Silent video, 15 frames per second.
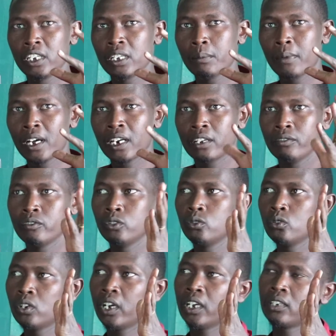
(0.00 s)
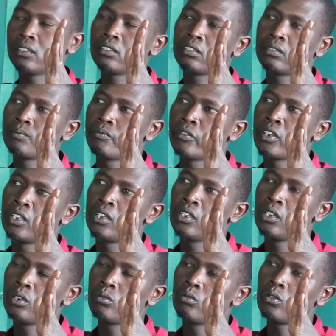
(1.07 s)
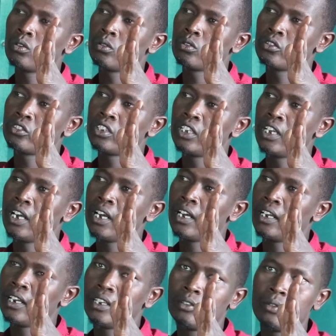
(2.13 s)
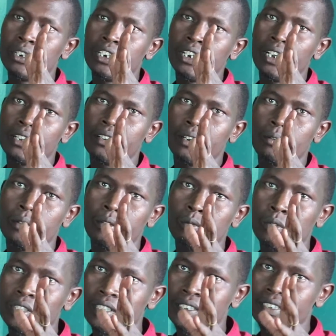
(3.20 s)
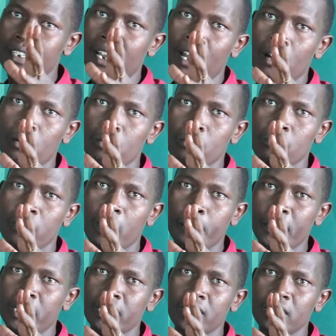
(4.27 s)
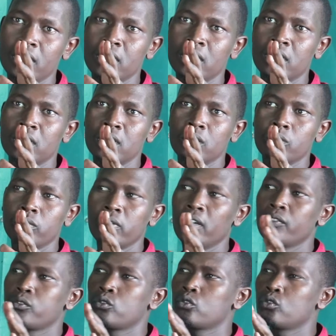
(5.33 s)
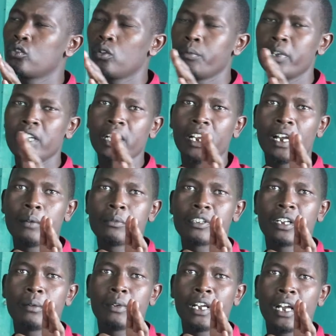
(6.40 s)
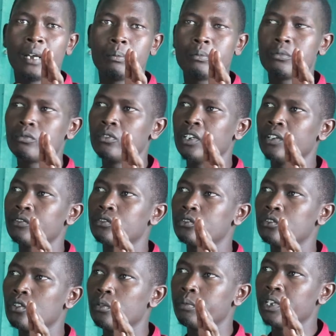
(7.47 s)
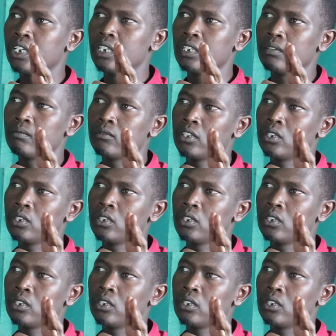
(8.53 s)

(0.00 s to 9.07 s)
in the Mara. If you look at what was here like 20 years ago and what is now happening, we have so many camps coming up. We have so many